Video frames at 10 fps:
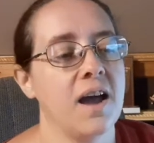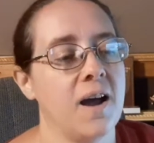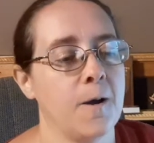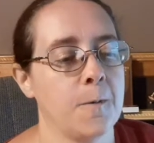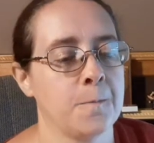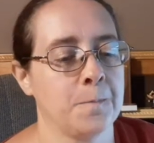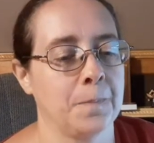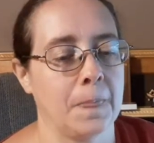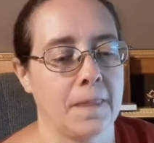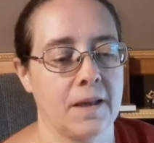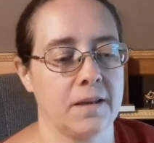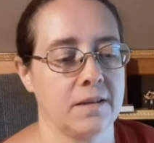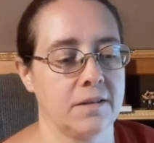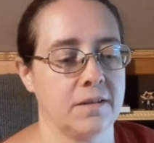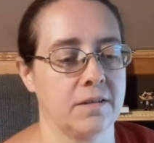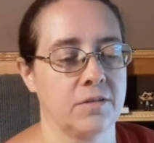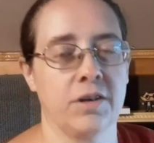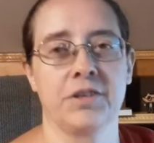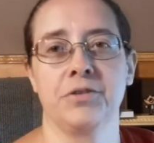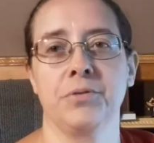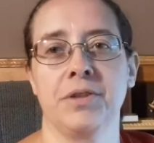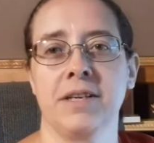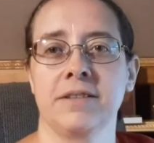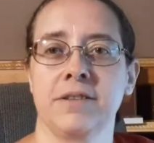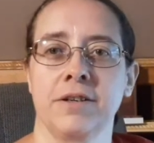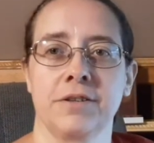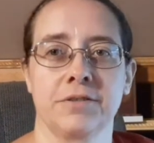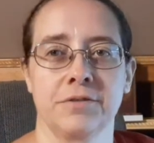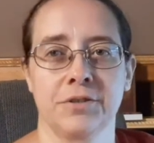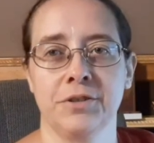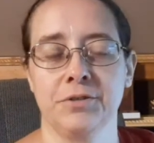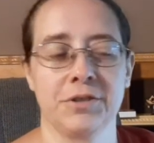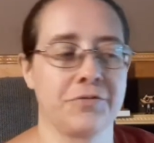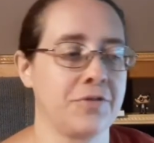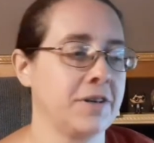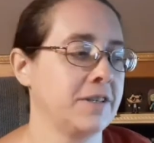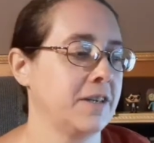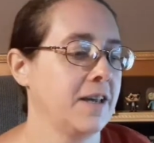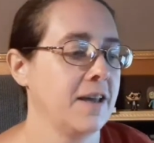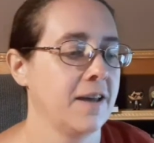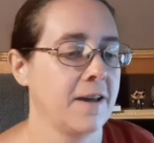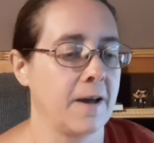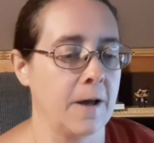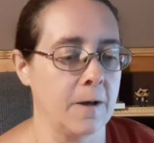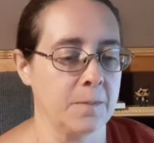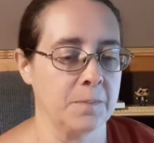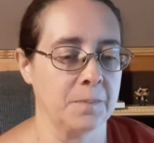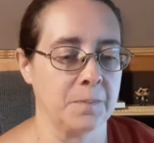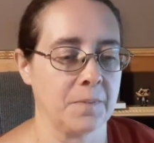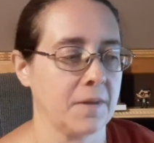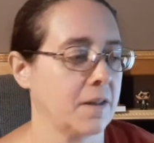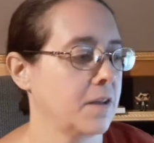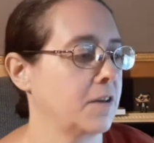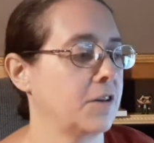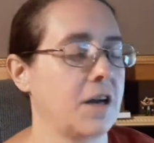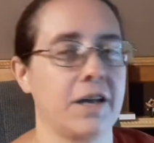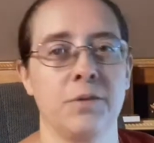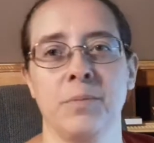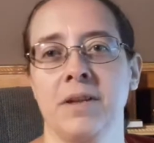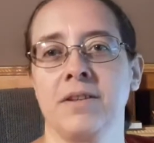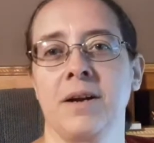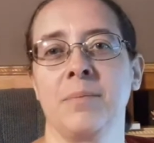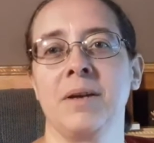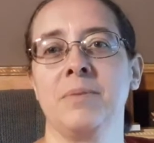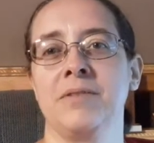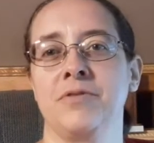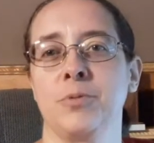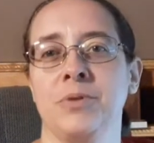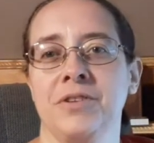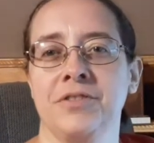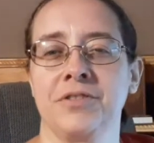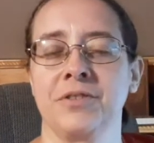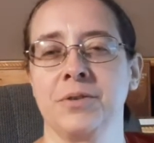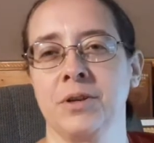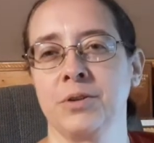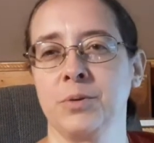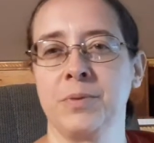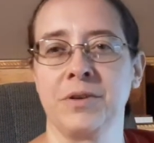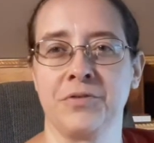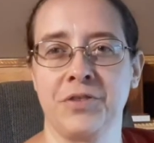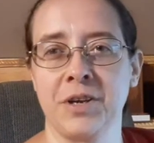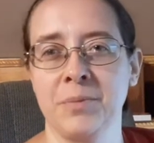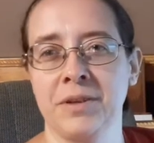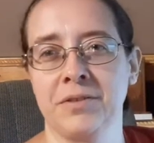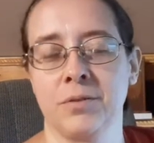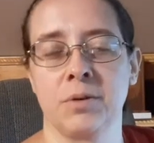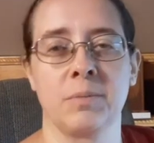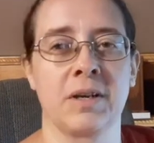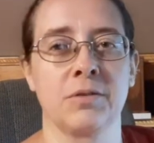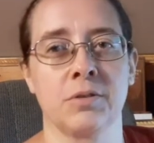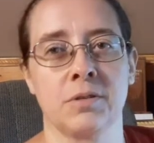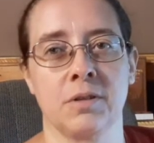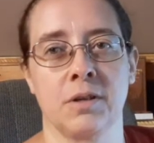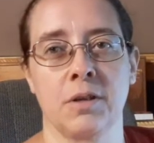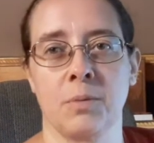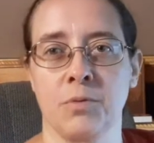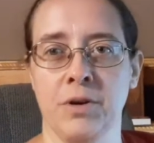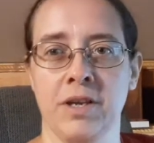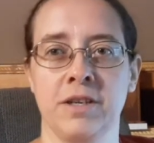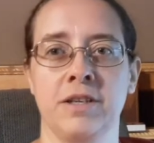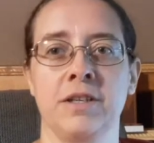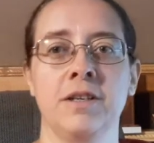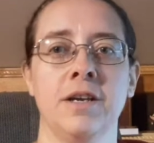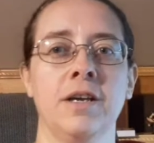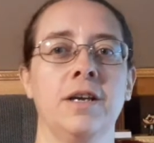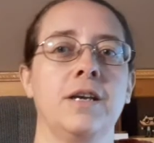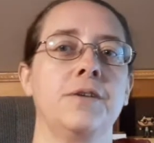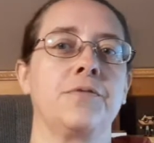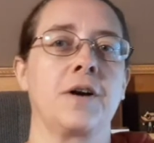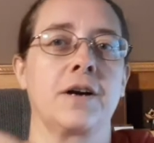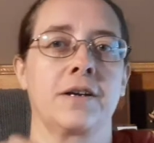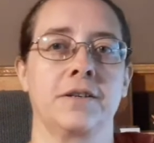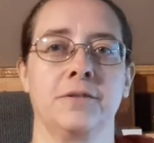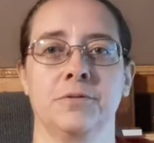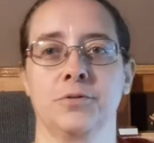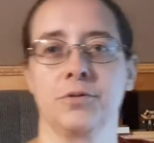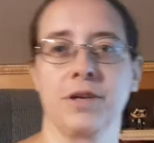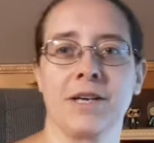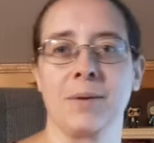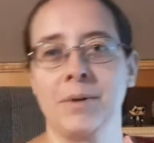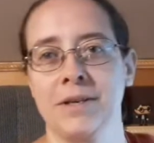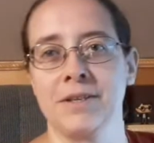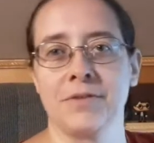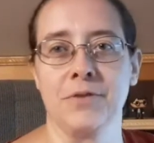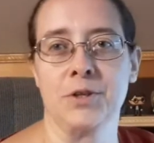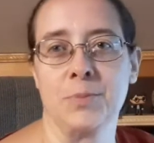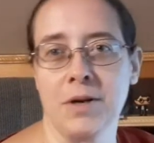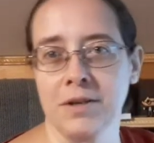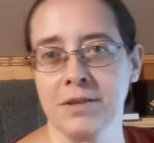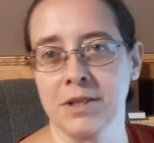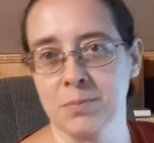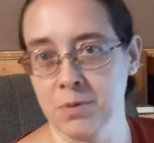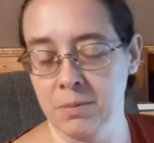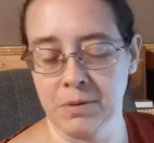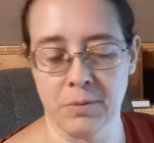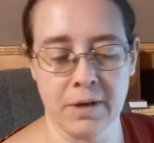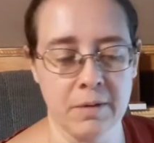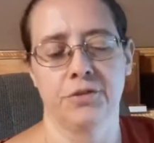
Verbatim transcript: Um, gonna do things a, a little different. Um, you, I may be filming this in a little bit of segments so it might look a lot more edited. If I look like I'm in a different spot, that's probably why.